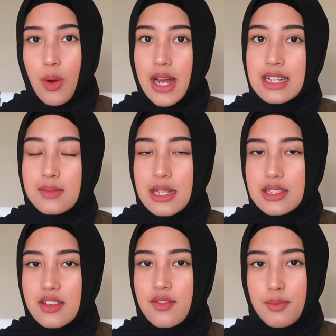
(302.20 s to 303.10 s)
quite
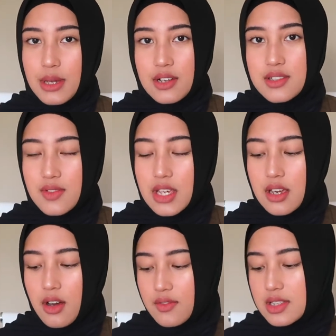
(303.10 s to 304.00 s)
expensive because of
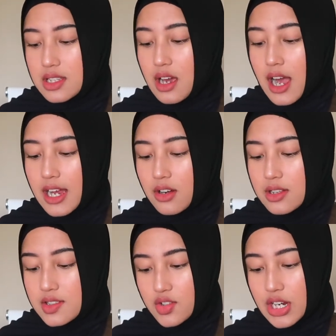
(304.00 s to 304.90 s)
the obviously high
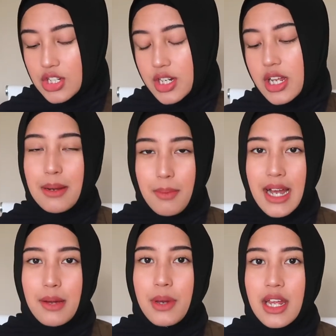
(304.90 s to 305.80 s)
concentration. In
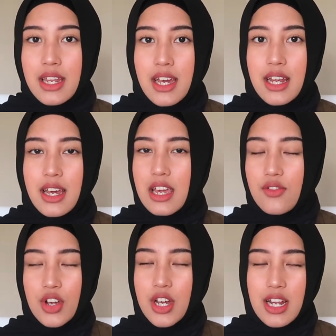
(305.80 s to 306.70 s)
my opinion,
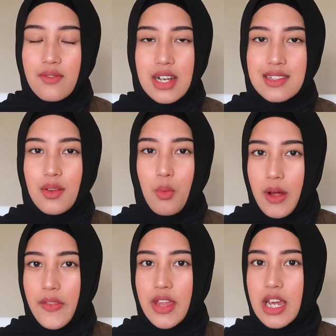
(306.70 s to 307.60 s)
if you're going to invest in
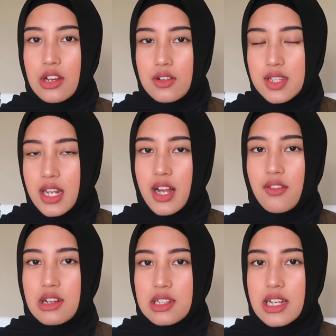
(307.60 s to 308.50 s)
one thing in your skincare
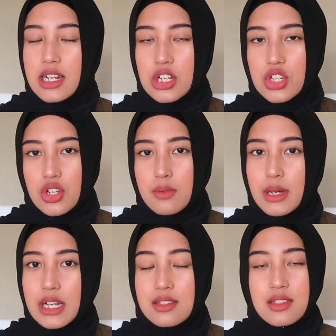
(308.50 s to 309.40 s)
routine, it should
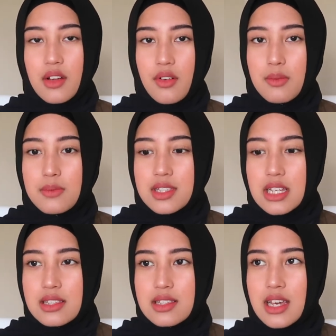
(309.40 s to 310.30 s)
be a serum,
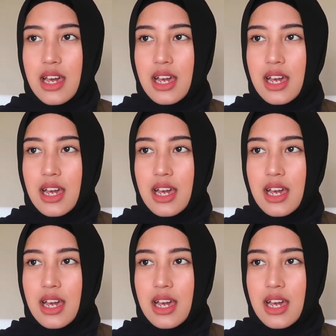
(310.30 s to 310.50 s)
since